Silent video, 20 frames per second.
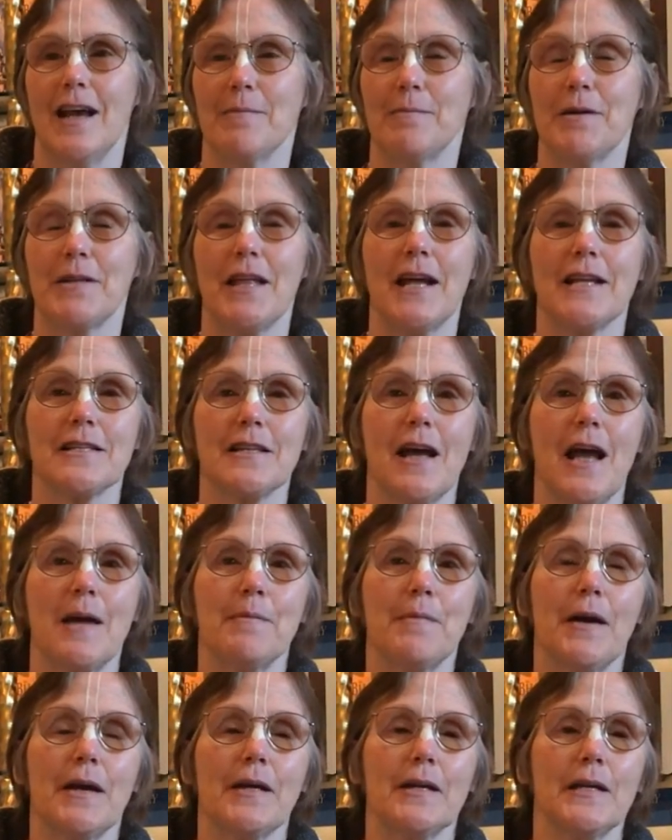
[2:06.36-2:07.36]
By that
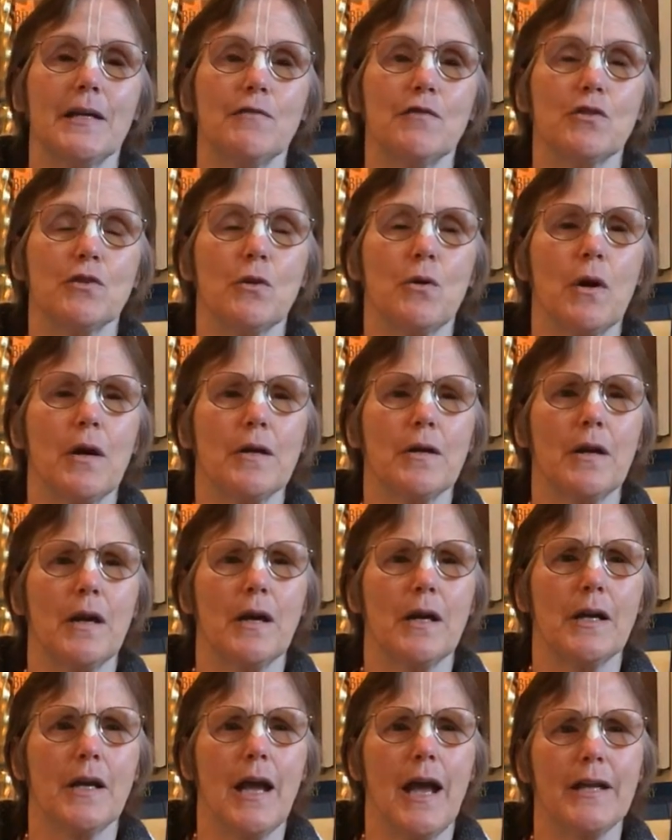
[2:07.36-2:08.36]
time, even though
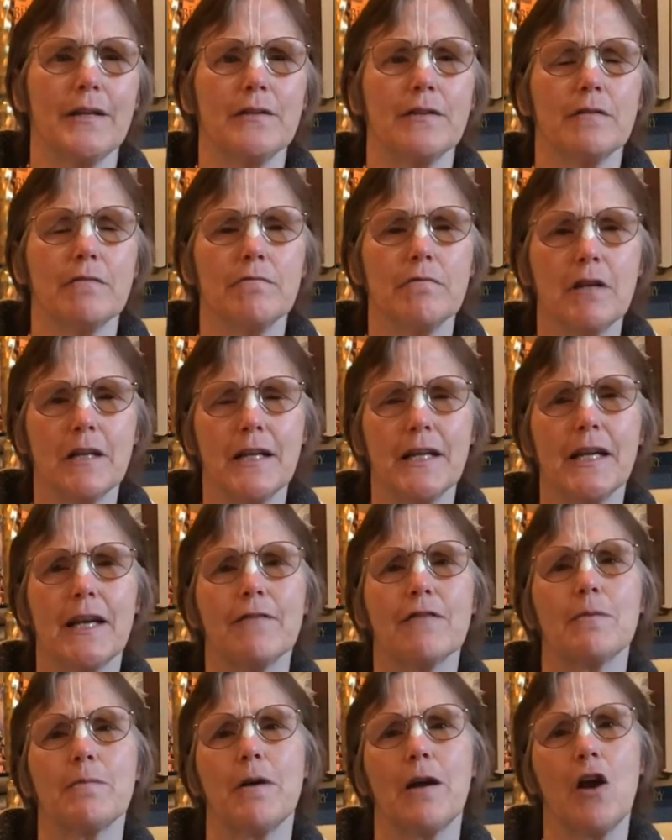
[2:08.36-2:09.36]
I hadn't really
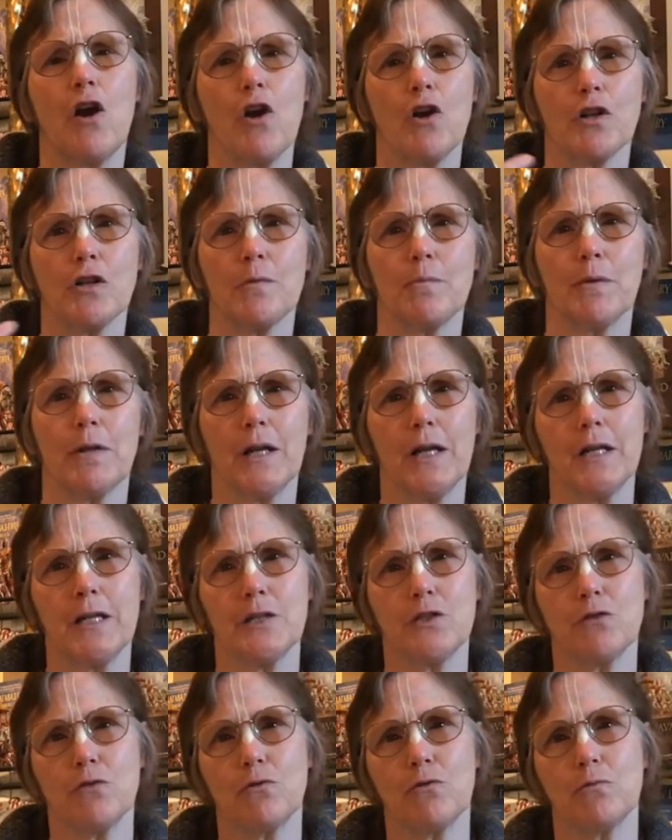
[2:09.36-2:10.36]
given my heart
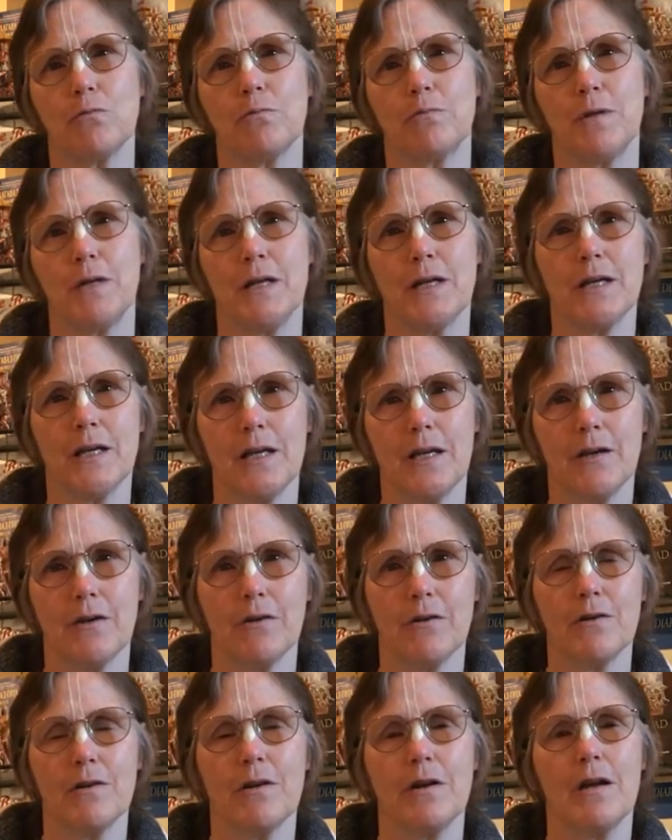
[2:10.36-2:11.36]
completely to being
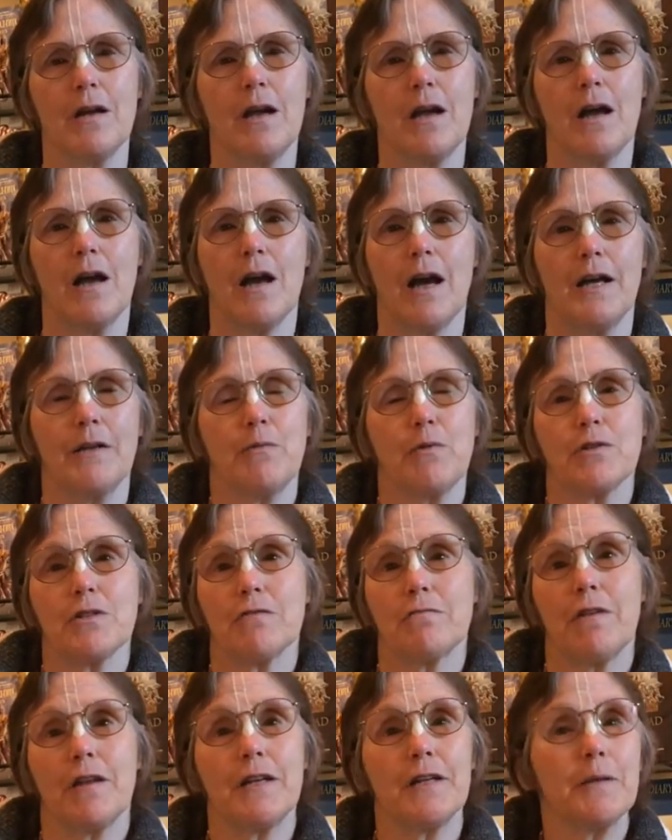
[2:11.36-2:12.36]
here, I
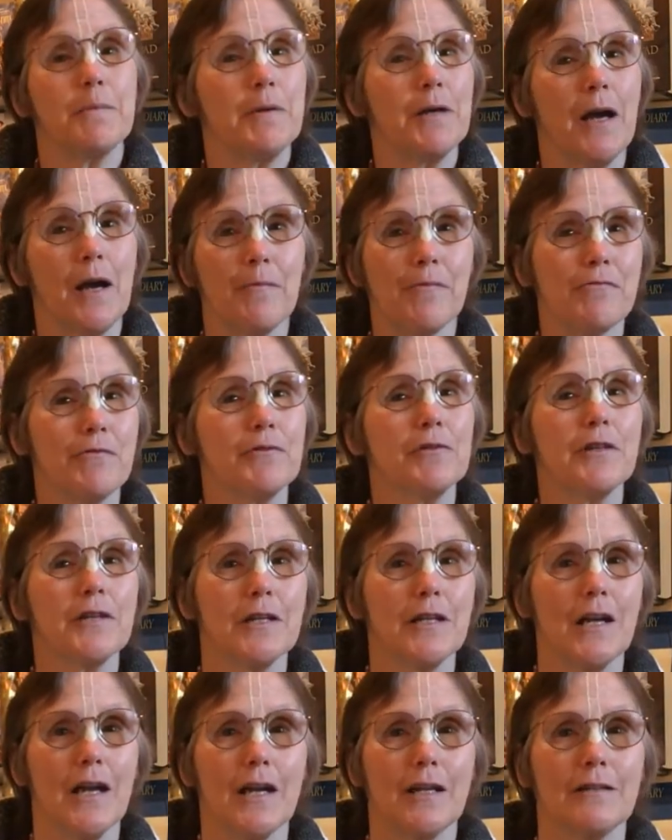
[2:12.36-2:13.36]
wasn't ready to be uprooted
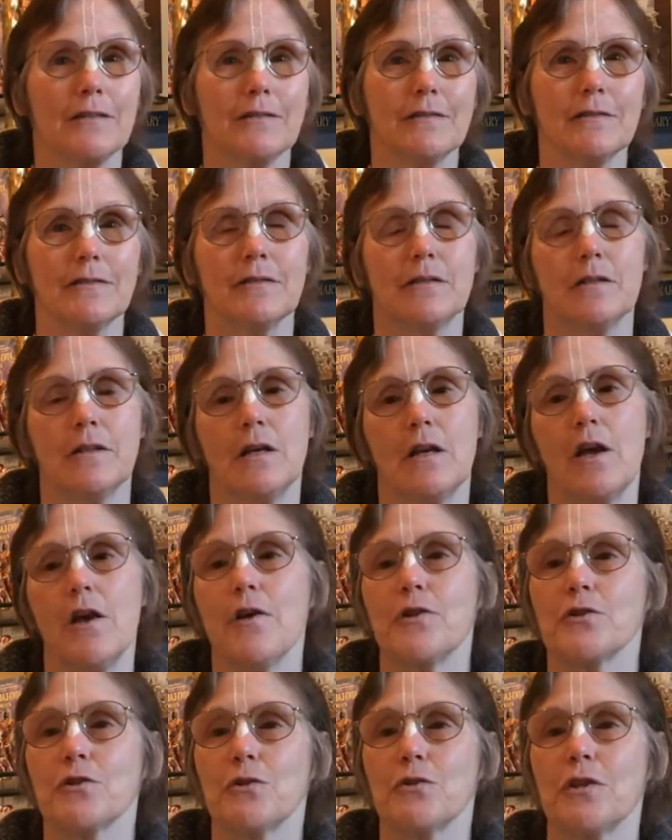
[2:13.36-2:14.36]
again.
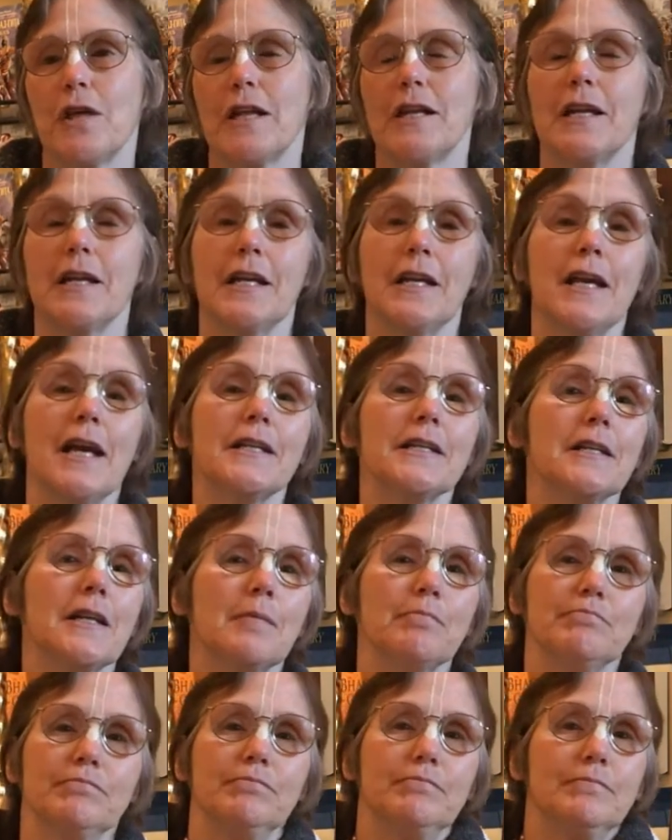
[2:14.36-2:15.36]
So that he ended
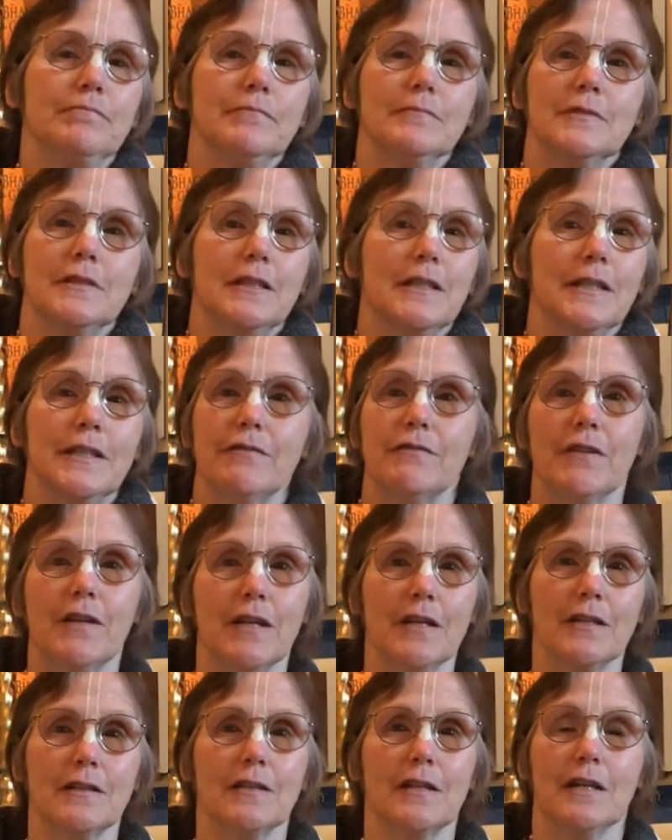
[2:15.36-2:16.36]
up
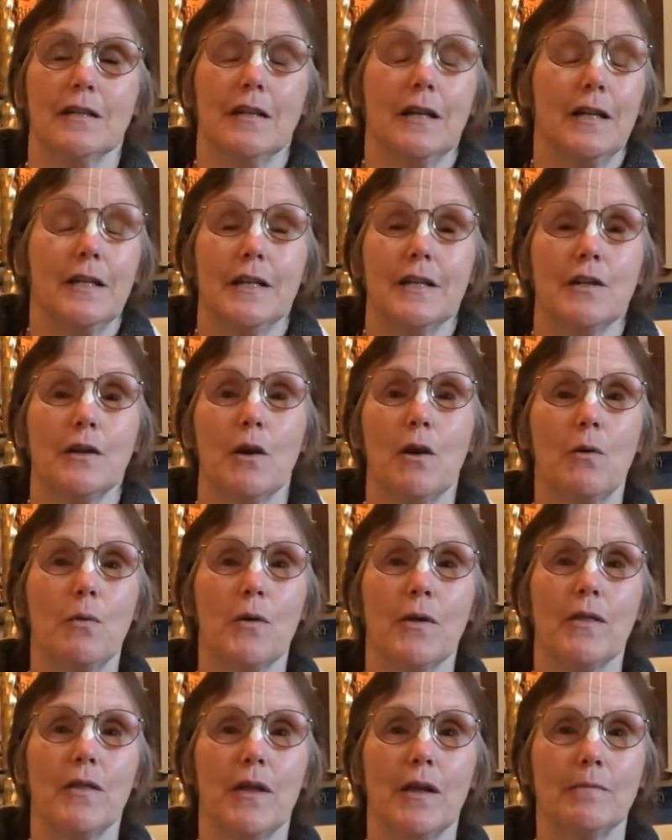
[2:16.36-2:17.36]
leaving, and I didn't go
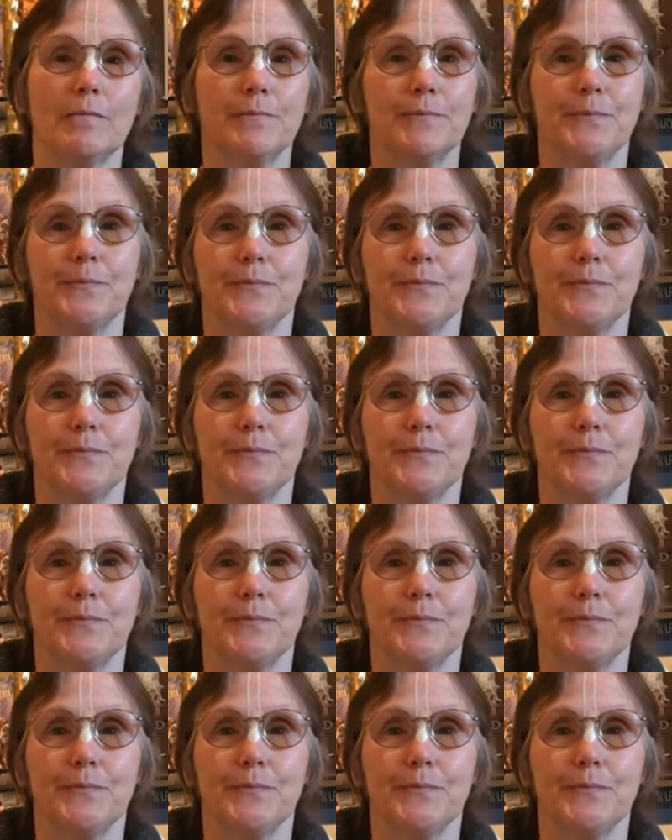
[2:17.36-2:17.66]
with him.